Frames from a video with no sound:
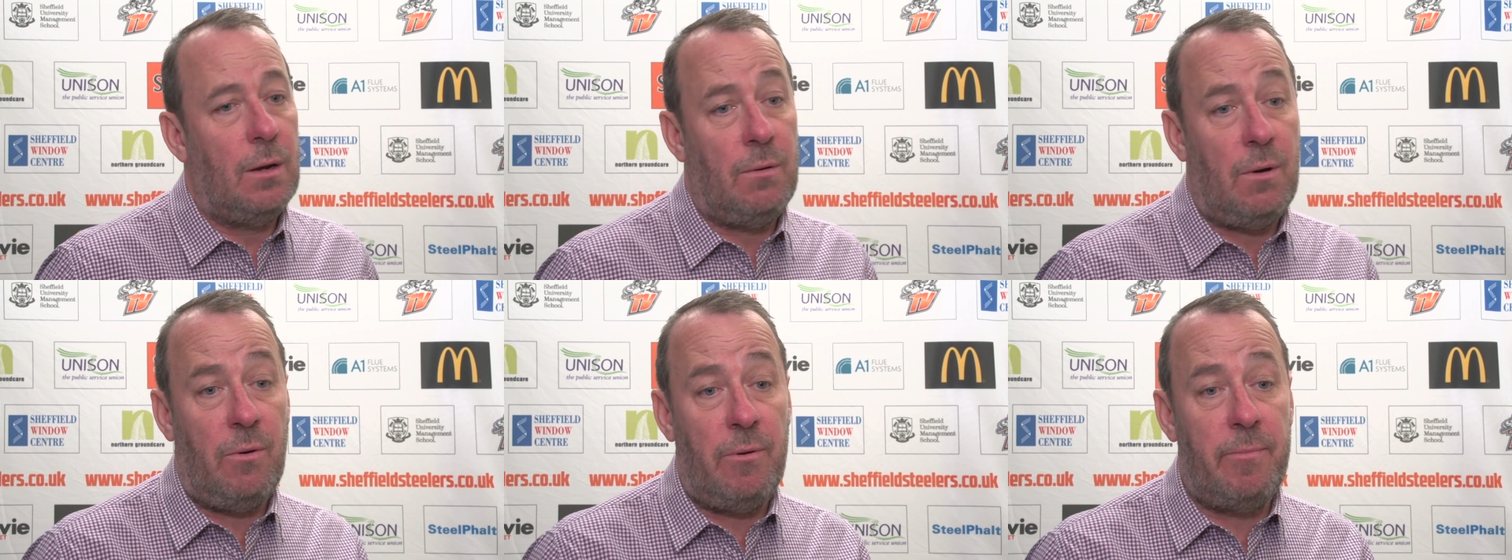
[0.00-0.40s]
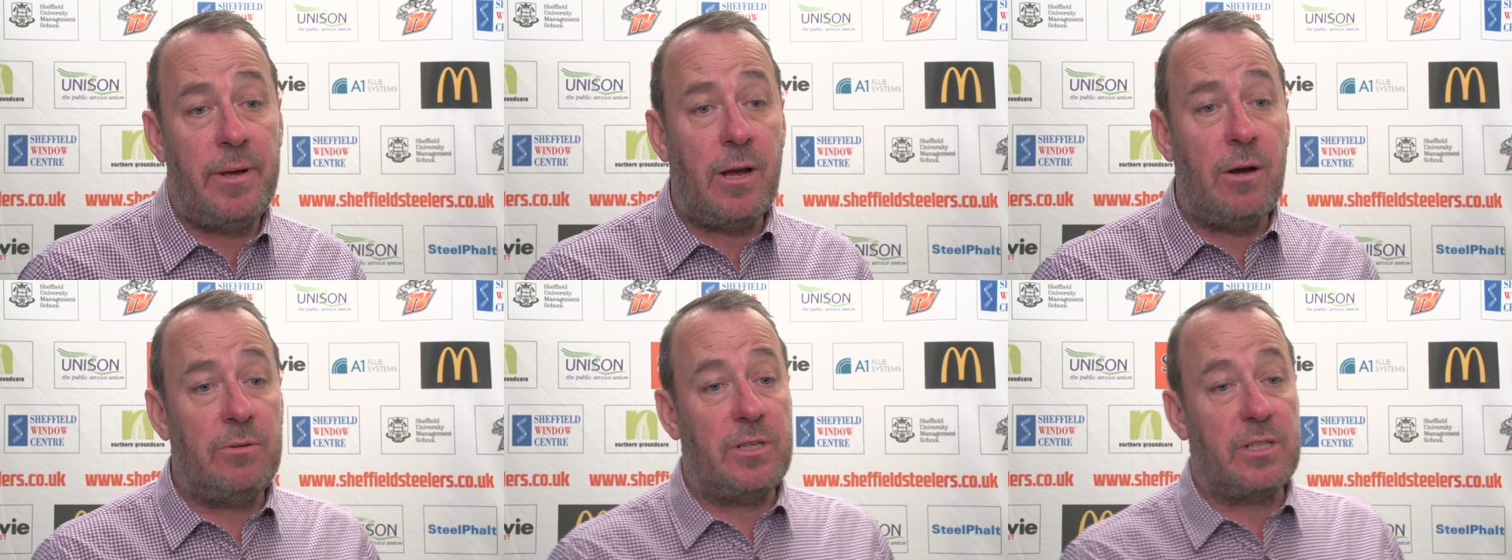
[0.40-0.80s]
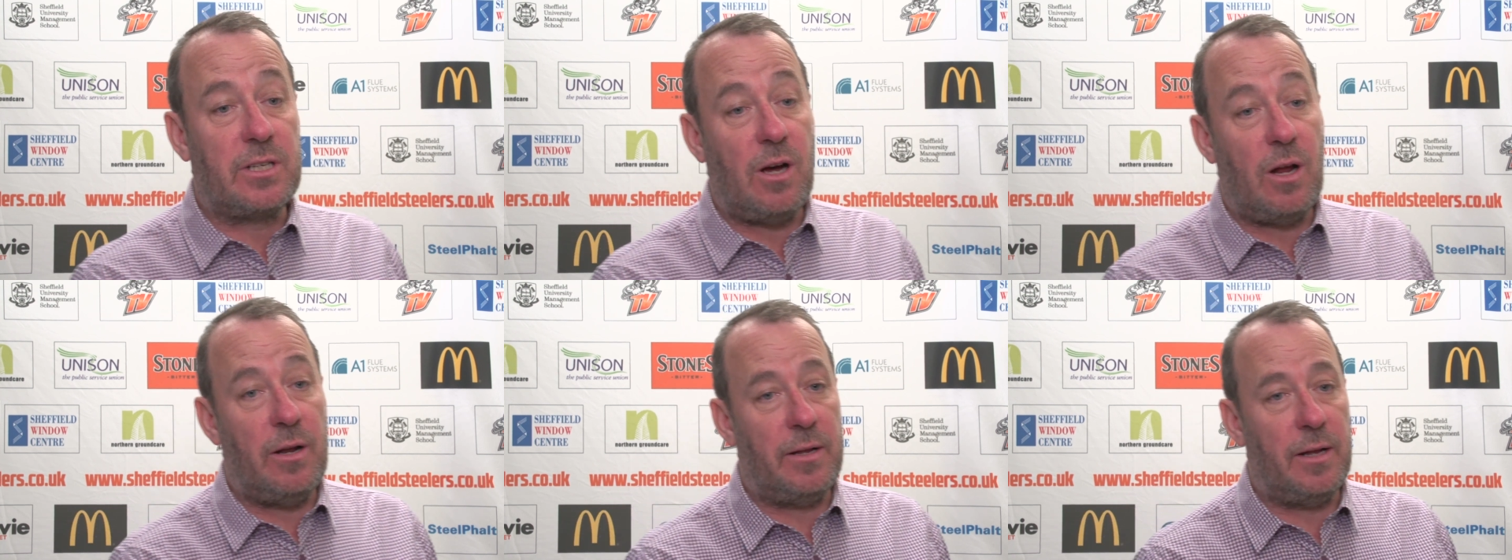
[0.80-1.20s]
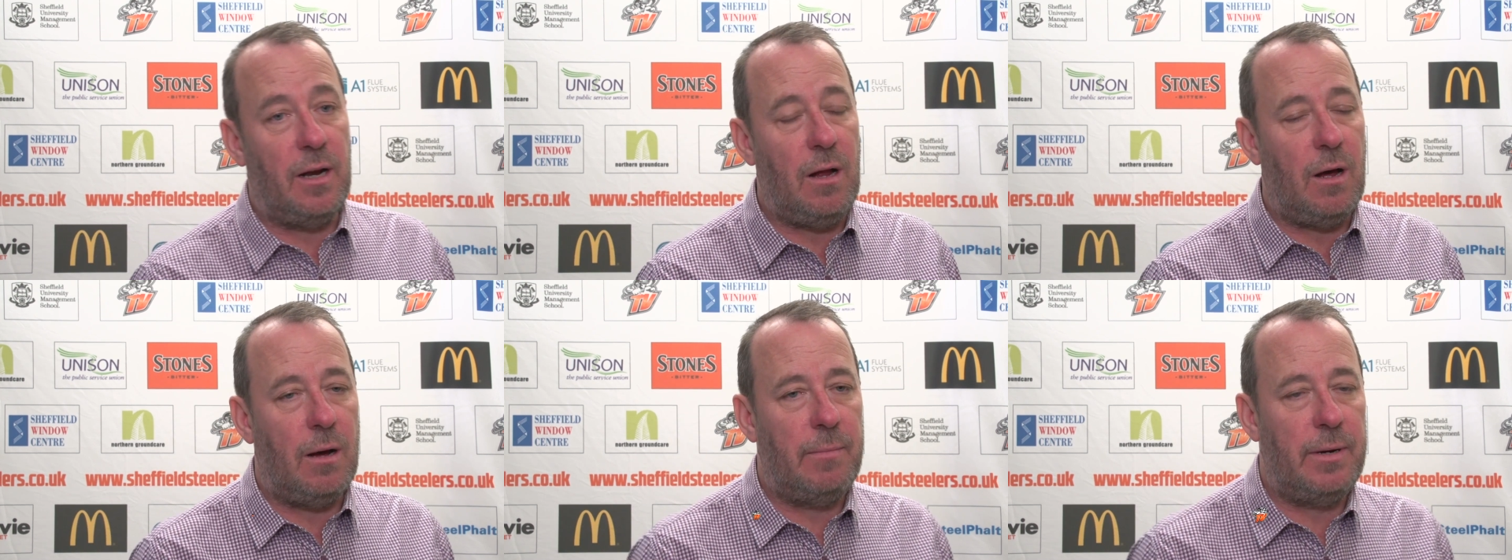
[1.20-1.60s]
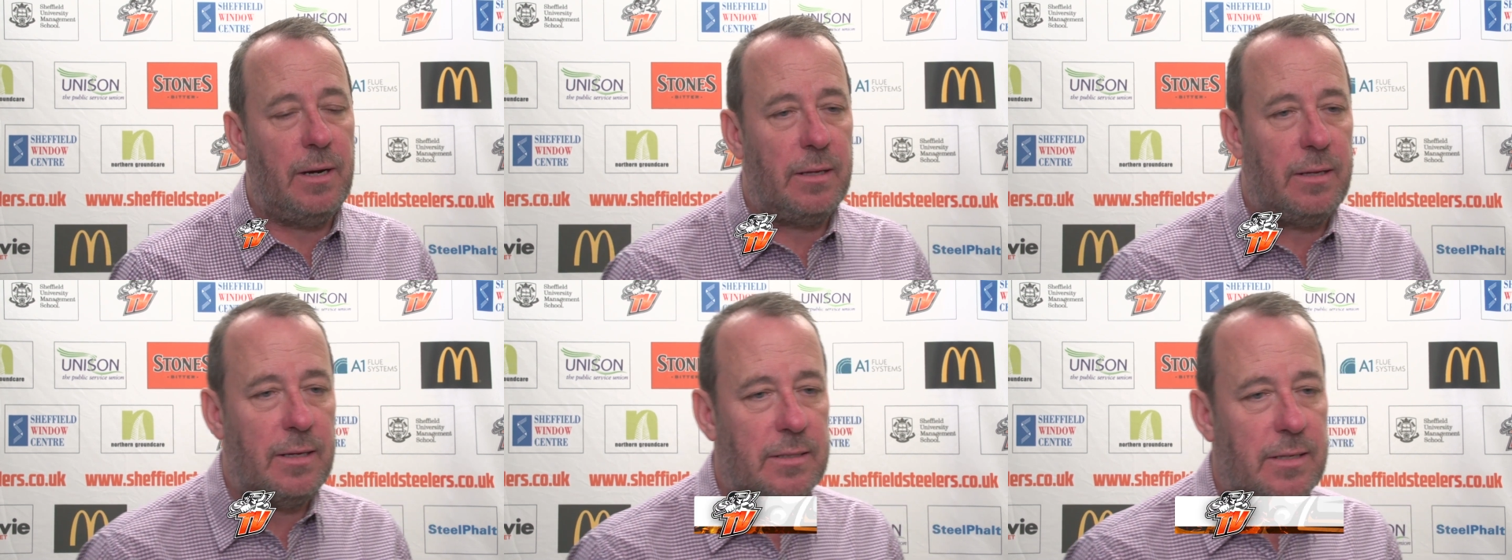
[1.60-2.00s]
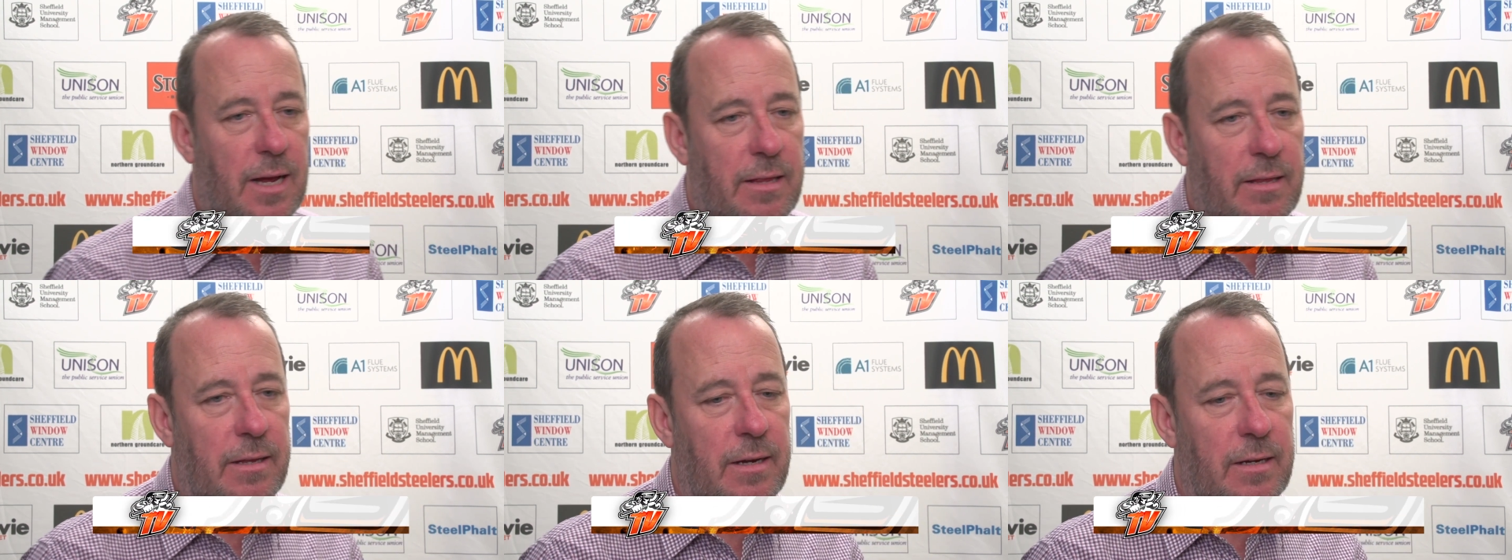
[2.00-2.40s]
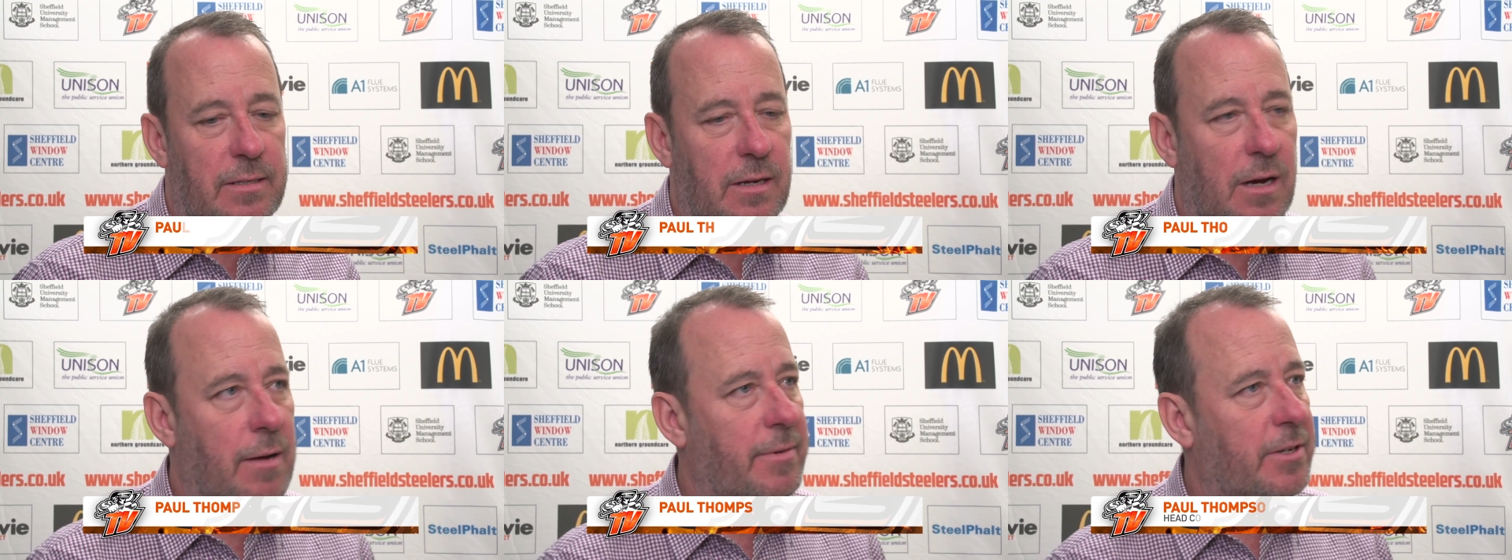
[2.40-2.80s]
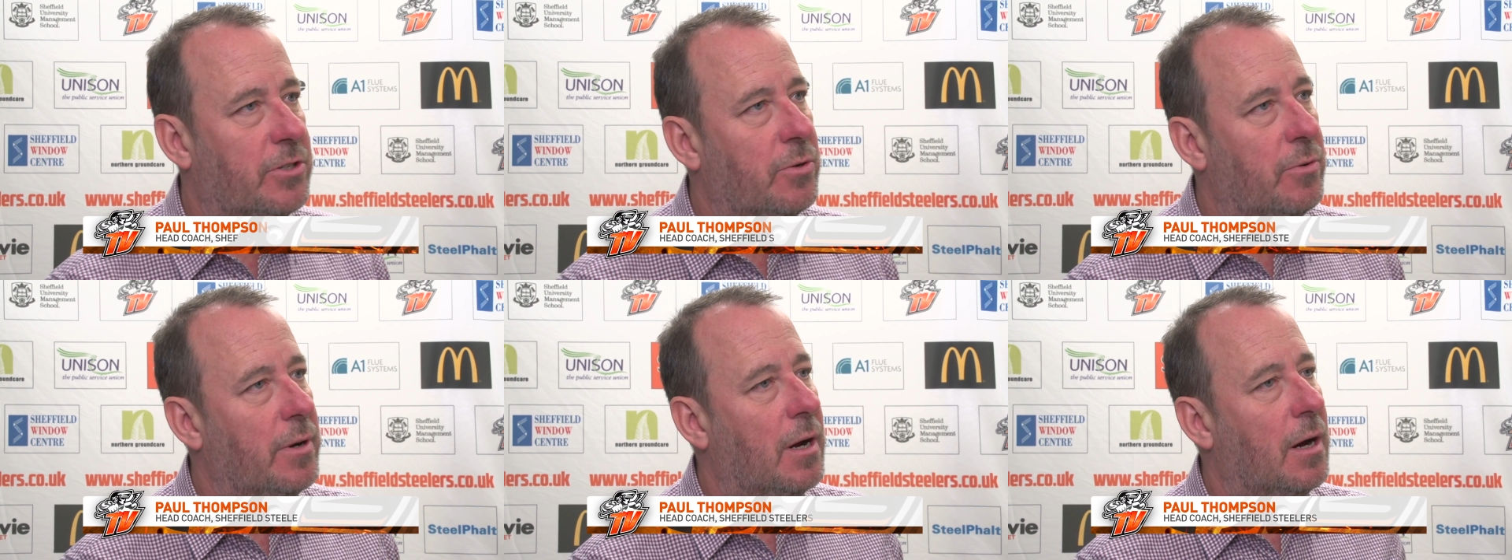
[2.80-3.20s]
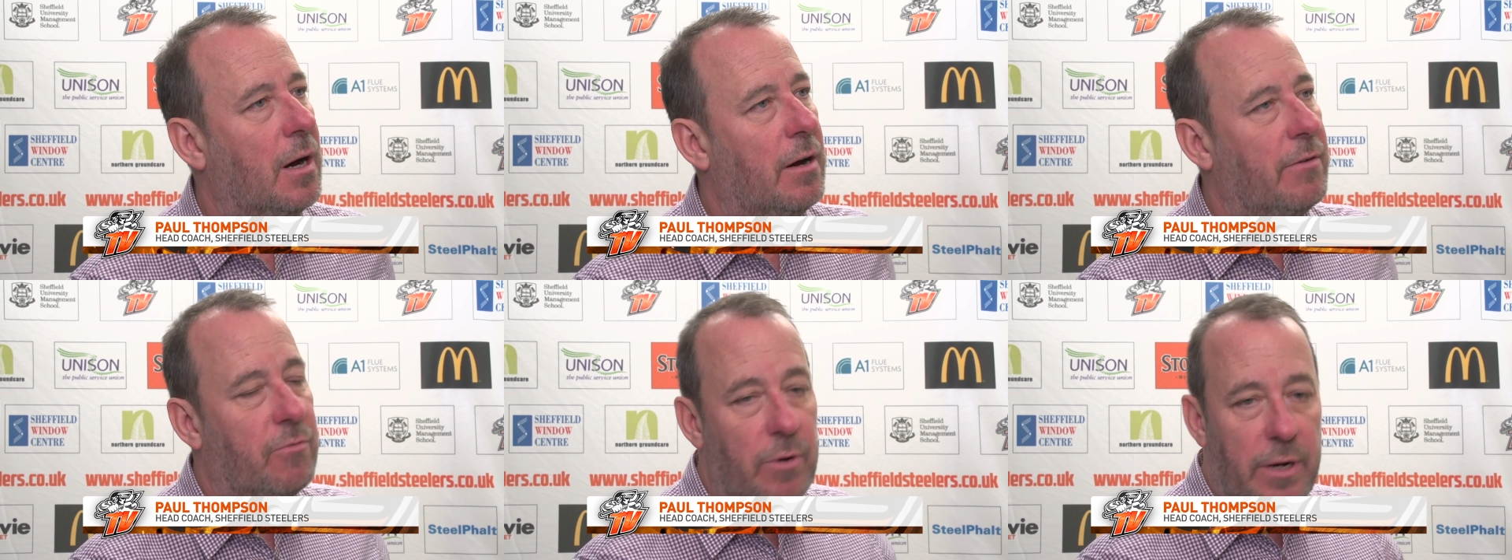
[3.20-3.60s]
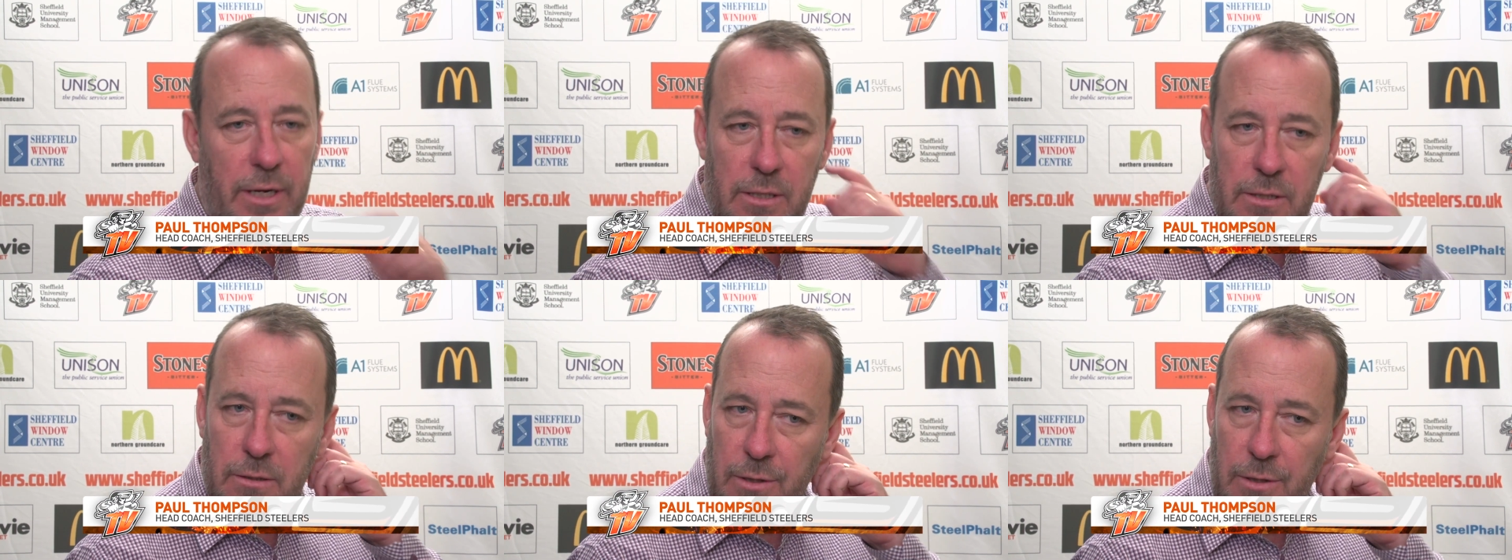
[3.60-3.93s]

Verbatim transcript: Well, we've been going to Scotland a lot. I mean, I think it's our third time in two and a half weeks,